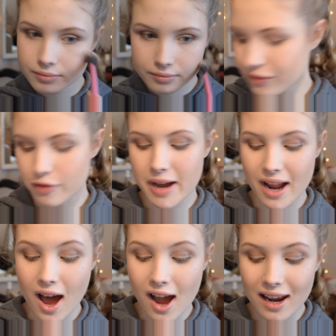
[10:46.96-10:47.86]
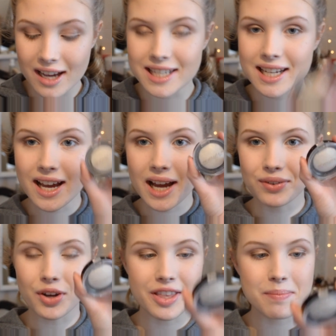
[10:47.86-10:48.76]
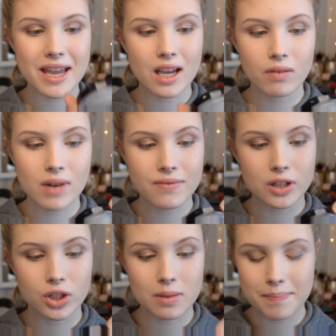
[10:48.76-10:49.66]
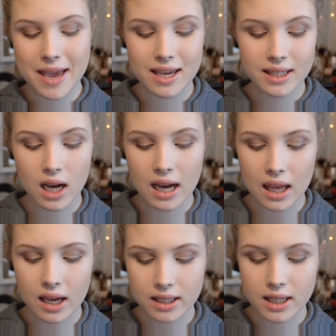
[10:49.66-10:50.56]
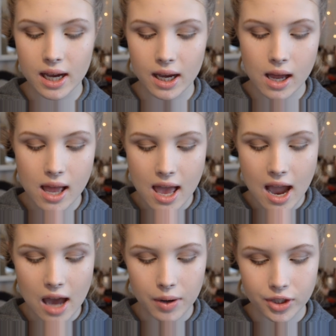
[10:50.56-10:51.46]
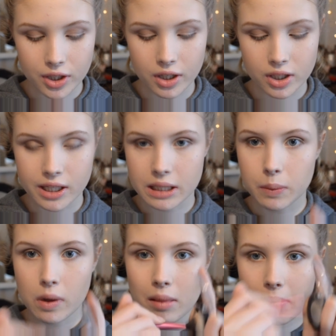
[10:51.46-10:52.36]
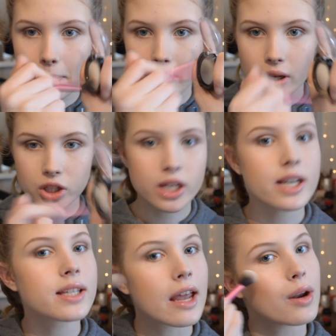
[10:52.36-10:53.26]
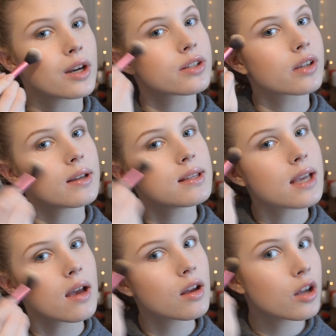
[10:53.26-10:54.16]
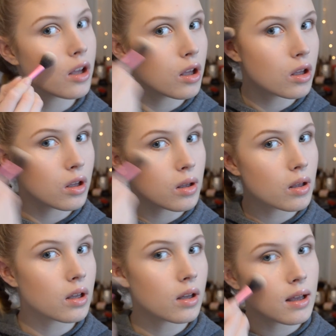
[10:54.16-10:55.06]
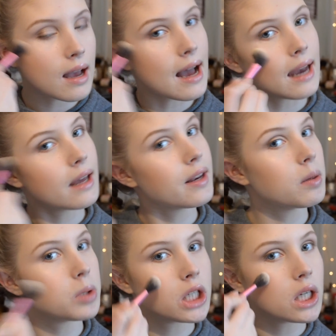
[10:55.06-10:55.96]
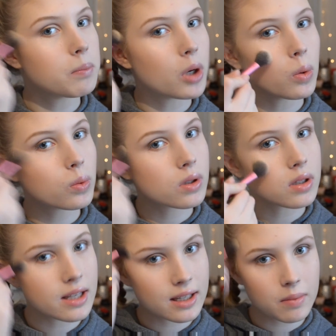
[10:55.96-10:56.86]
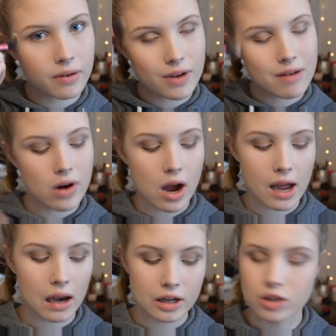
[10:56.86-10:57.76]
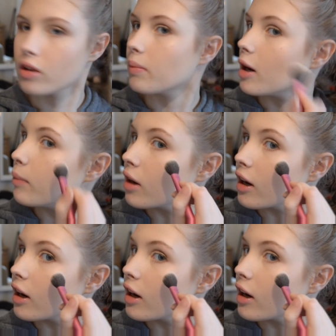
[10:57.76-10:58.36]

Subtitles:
And for my highlighter, I've got the Makeup Revolution Baked Highlighter. And I'm just going to swirl my brush in it. And I'm just going to highlight them cheekbones. This is my favourite highlighter at the moment.